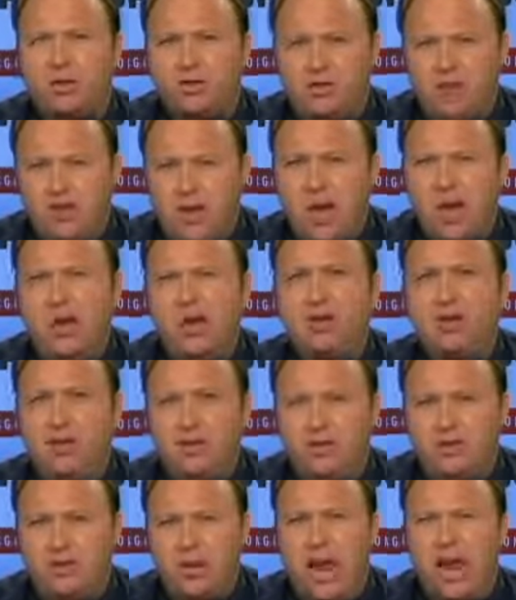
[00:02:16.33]
selling
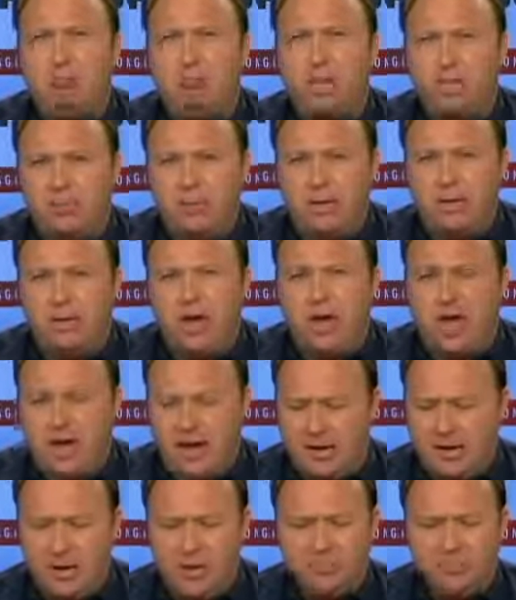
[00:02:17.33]
the establishment
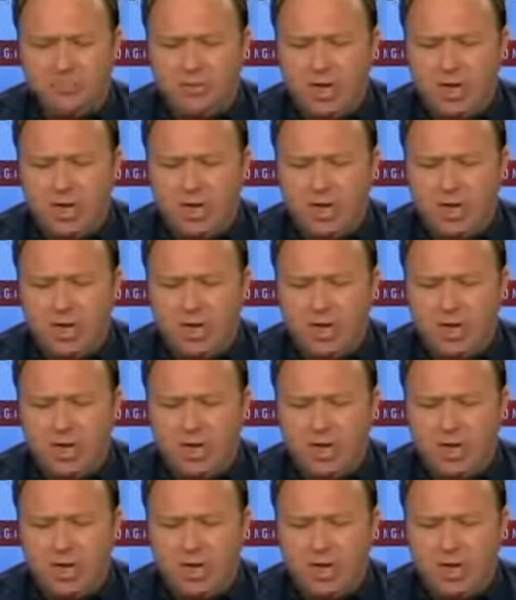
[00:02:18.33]
line.